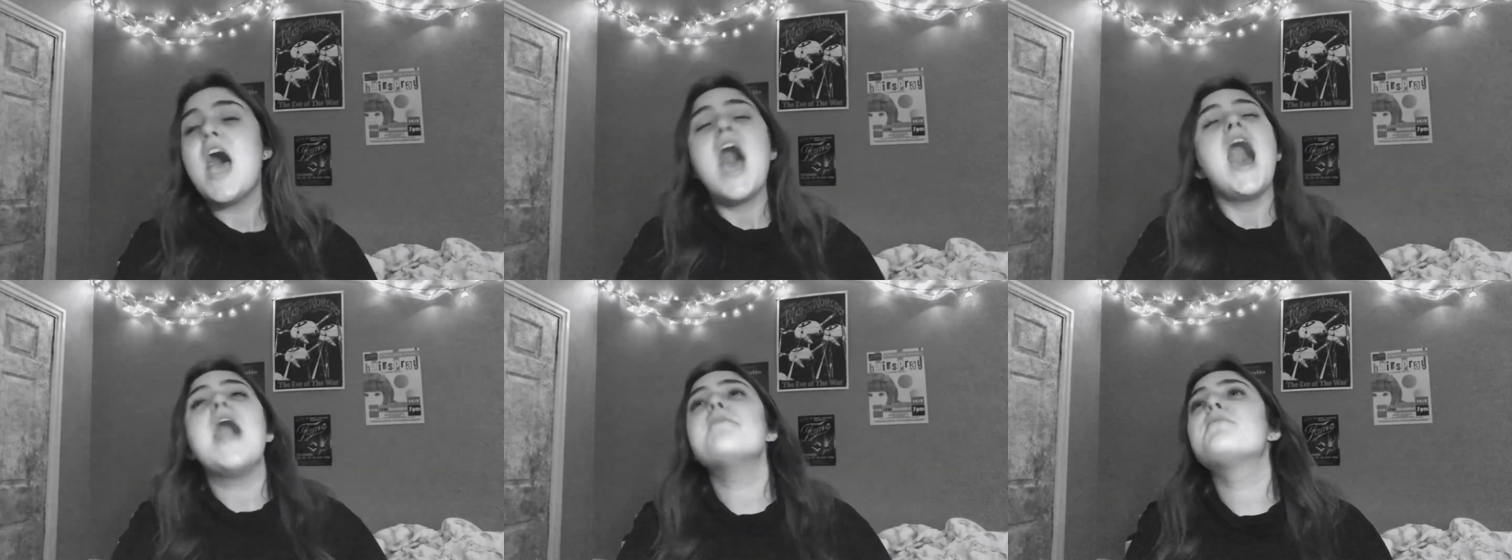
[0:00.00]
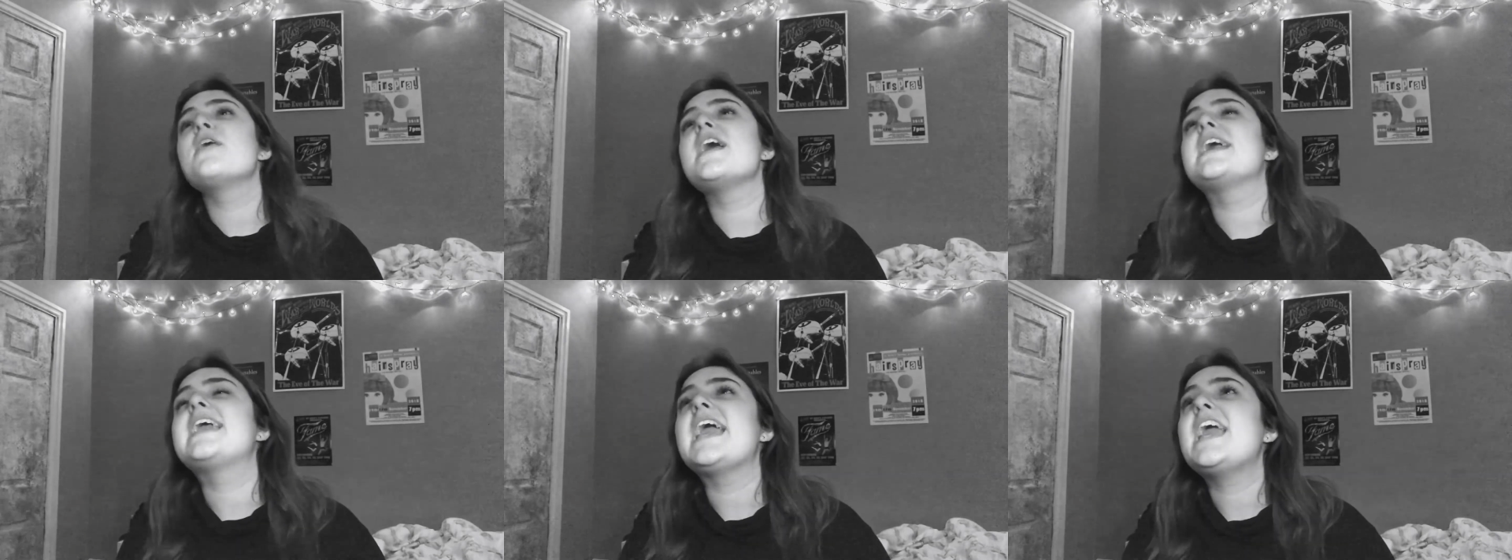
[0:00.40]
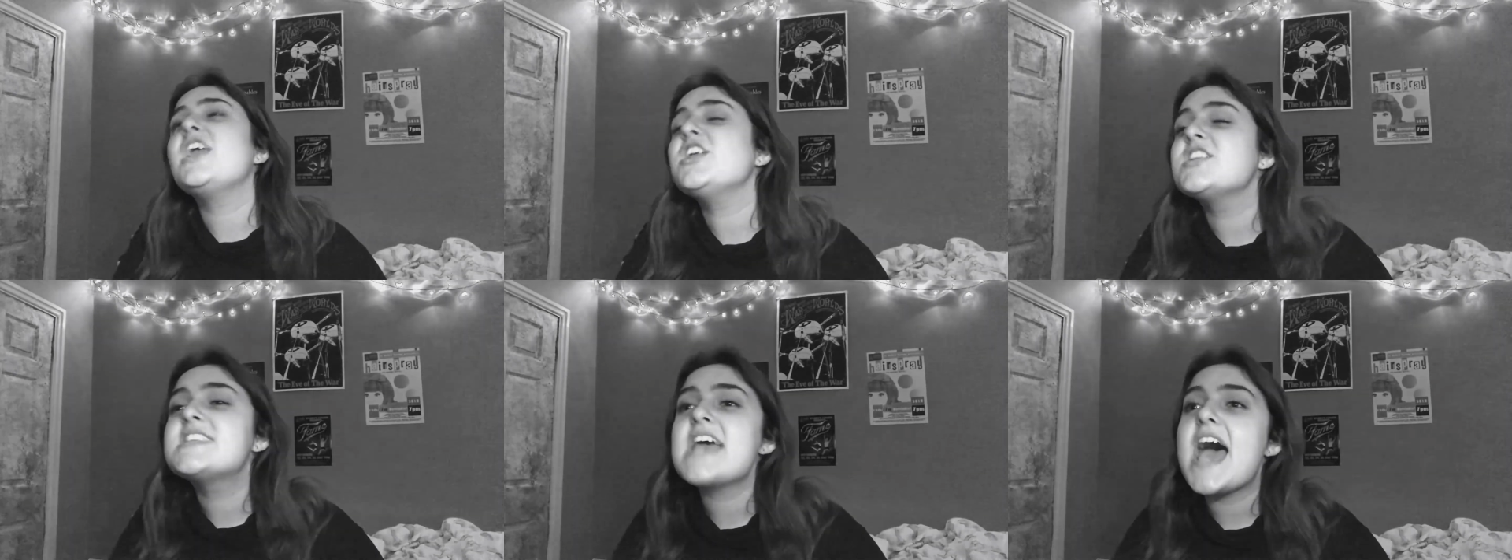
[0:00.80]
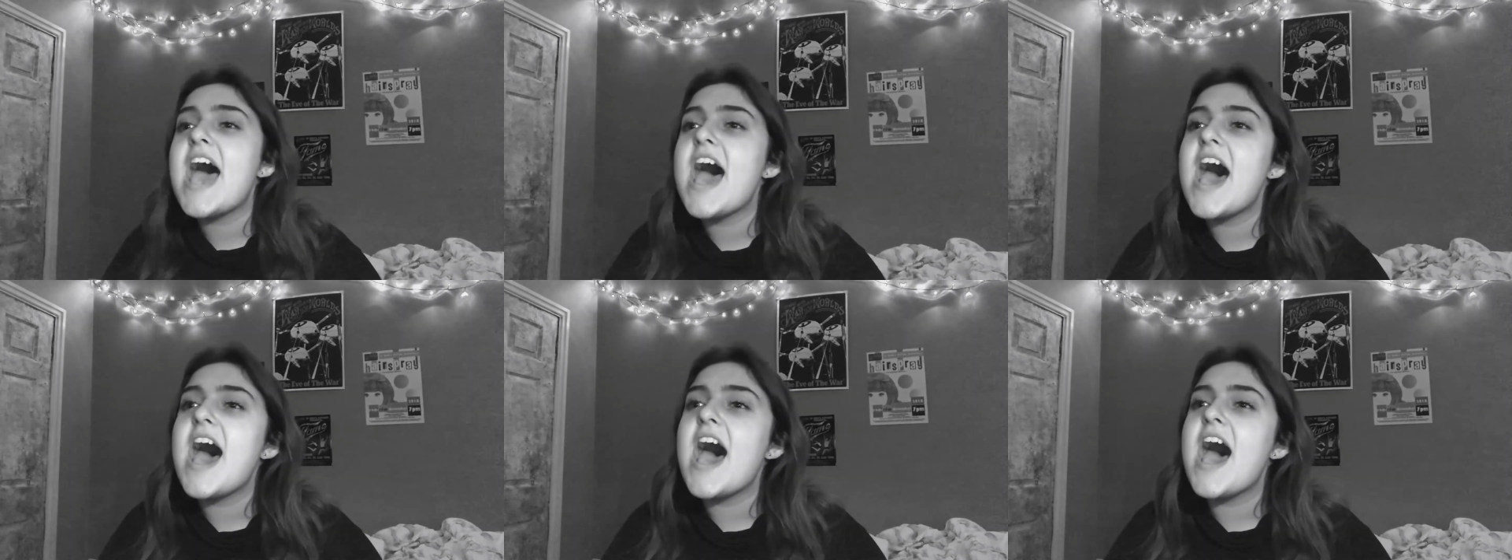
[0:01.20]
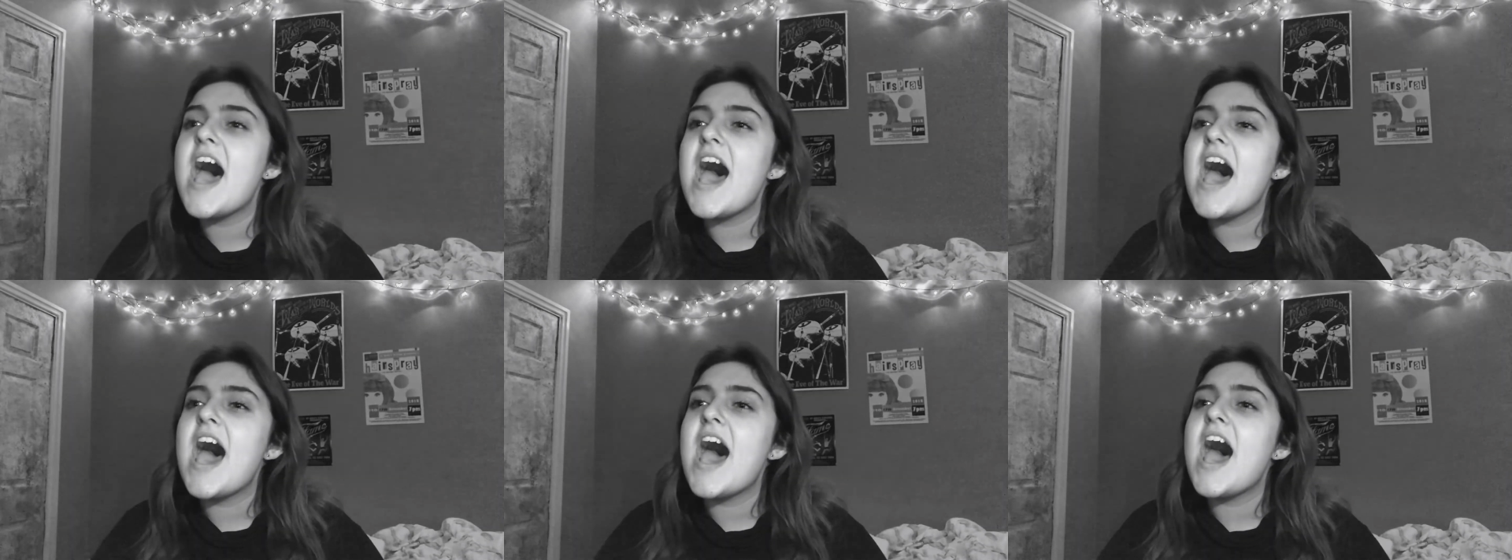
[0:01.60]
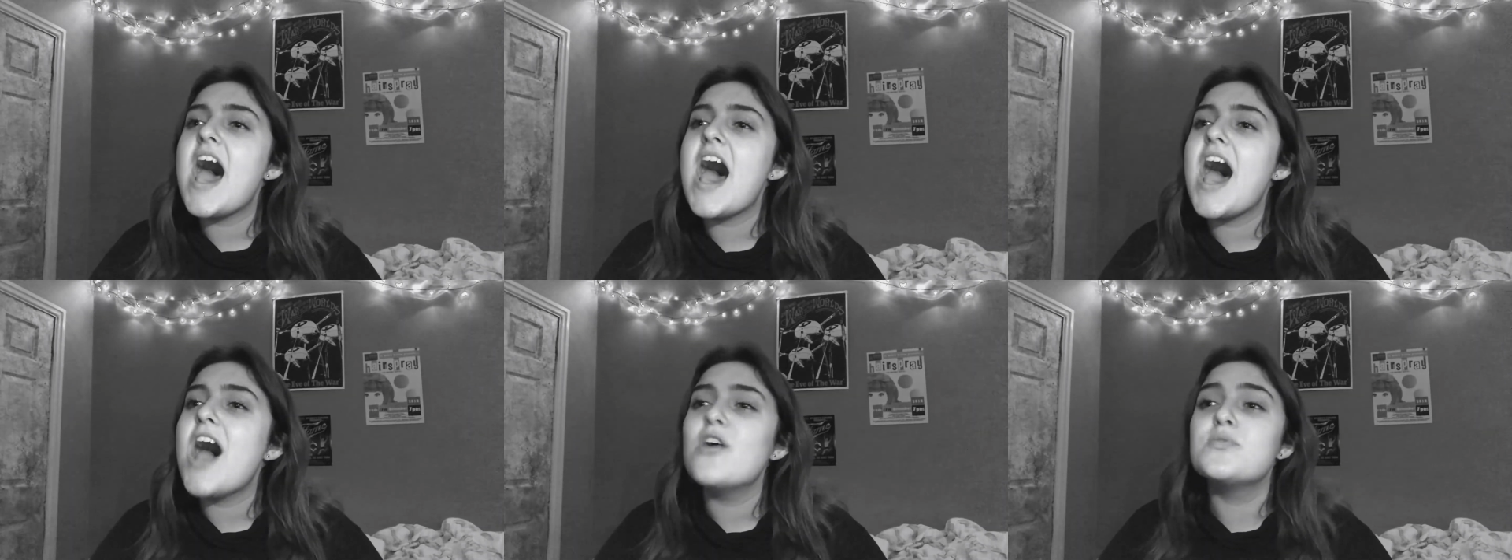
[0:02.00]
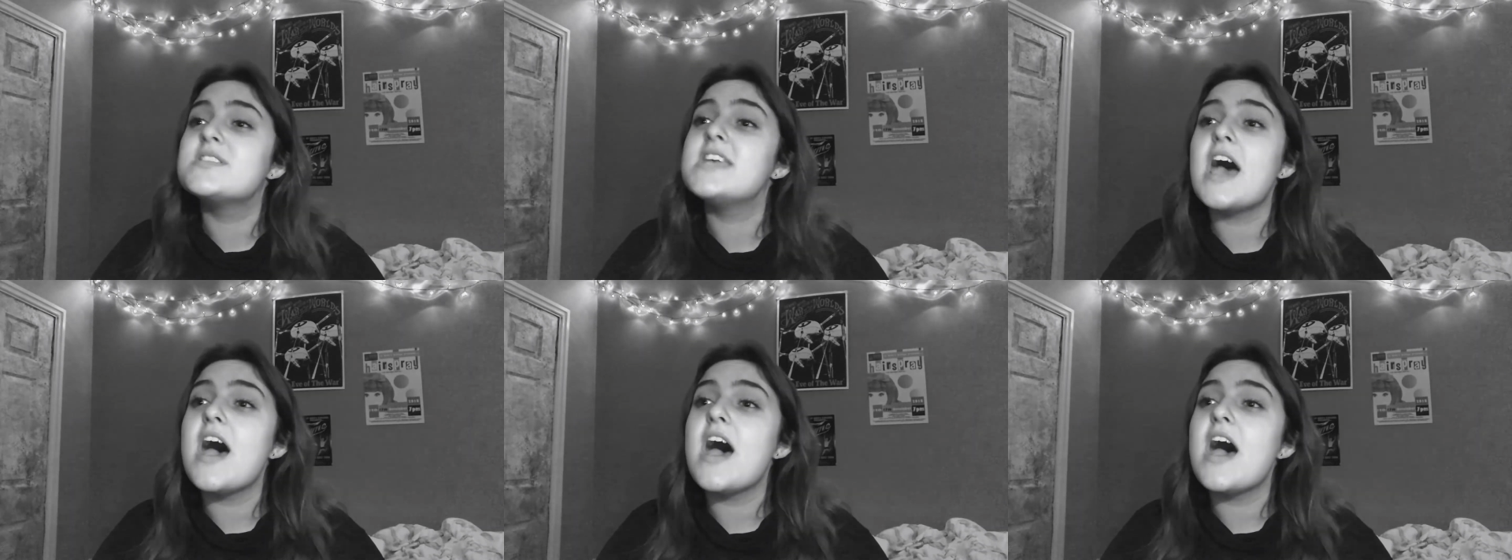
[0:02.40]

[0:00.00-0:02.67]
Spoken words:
I'm breaking down,